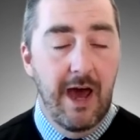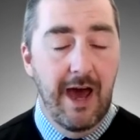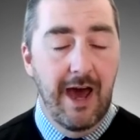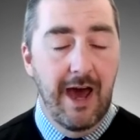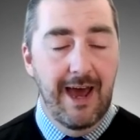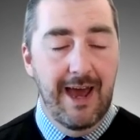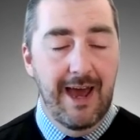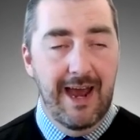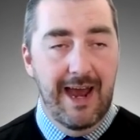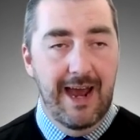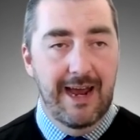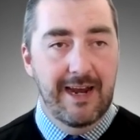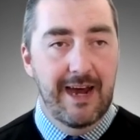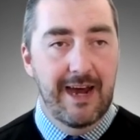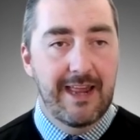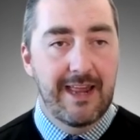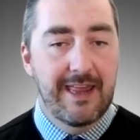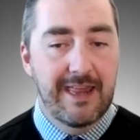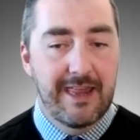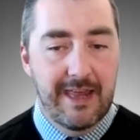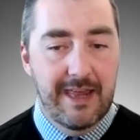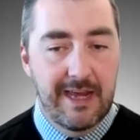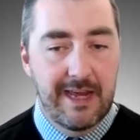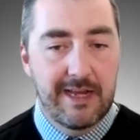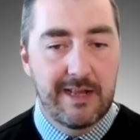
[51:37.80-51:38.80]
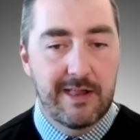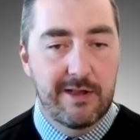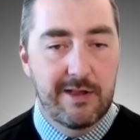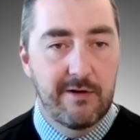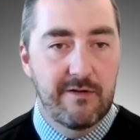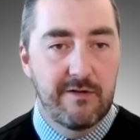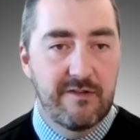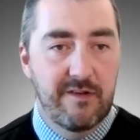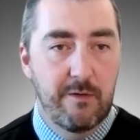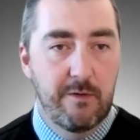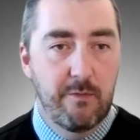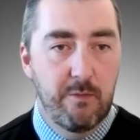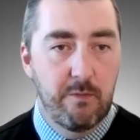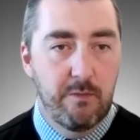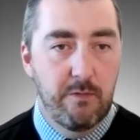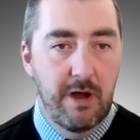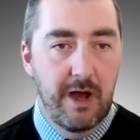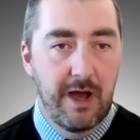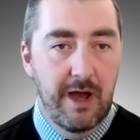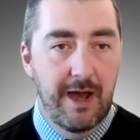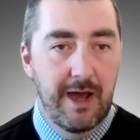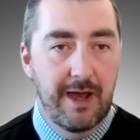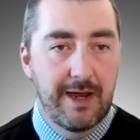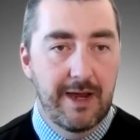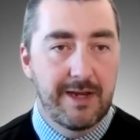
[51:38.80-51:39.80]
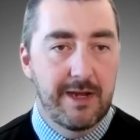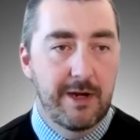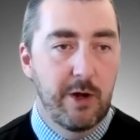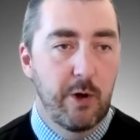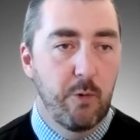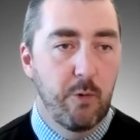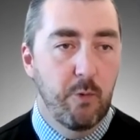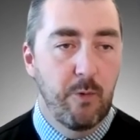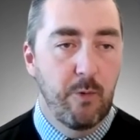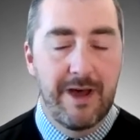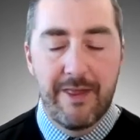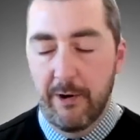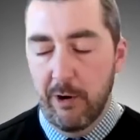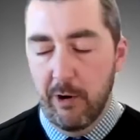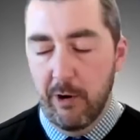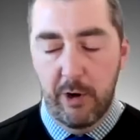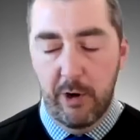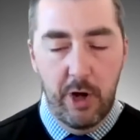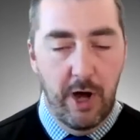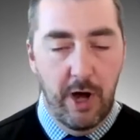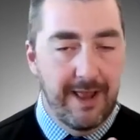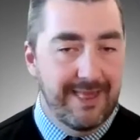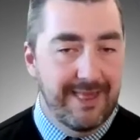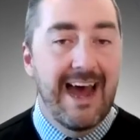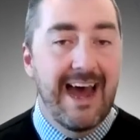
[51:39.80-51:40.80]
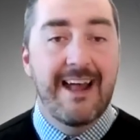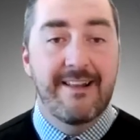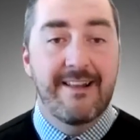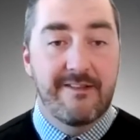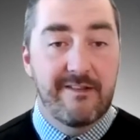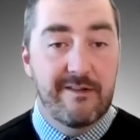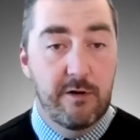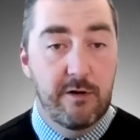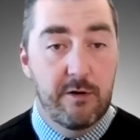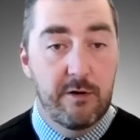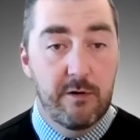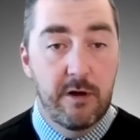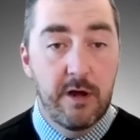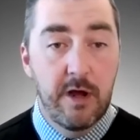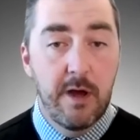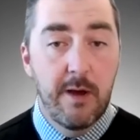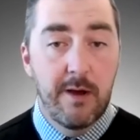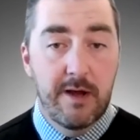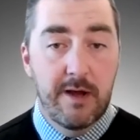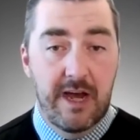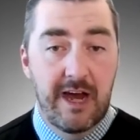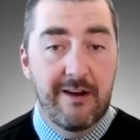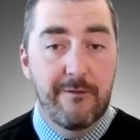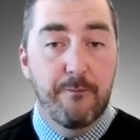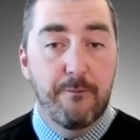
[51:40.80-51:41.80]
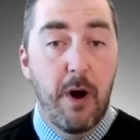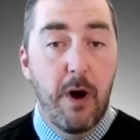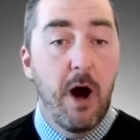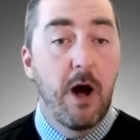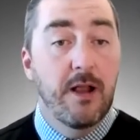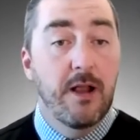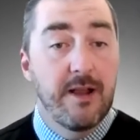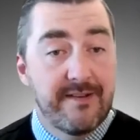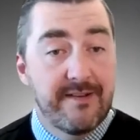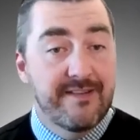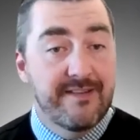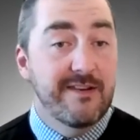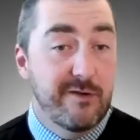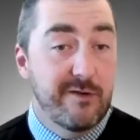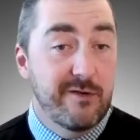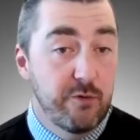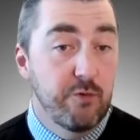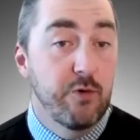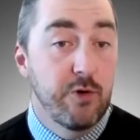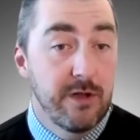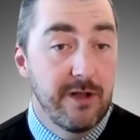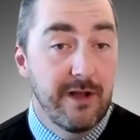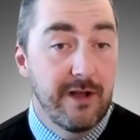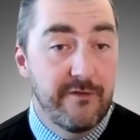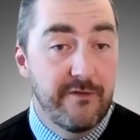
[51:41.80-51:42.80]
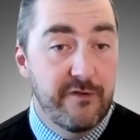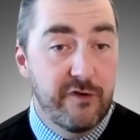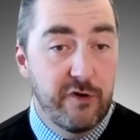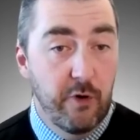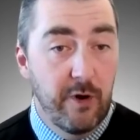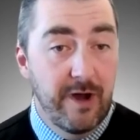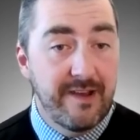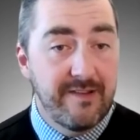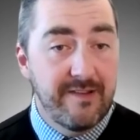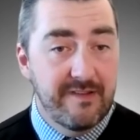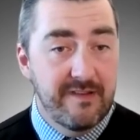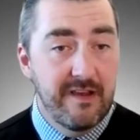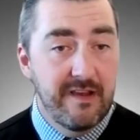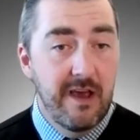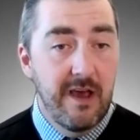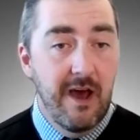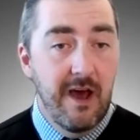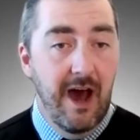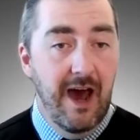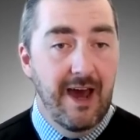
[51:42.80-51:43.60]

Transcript: And I think there's whether or not that's your kind of policy tool of choice,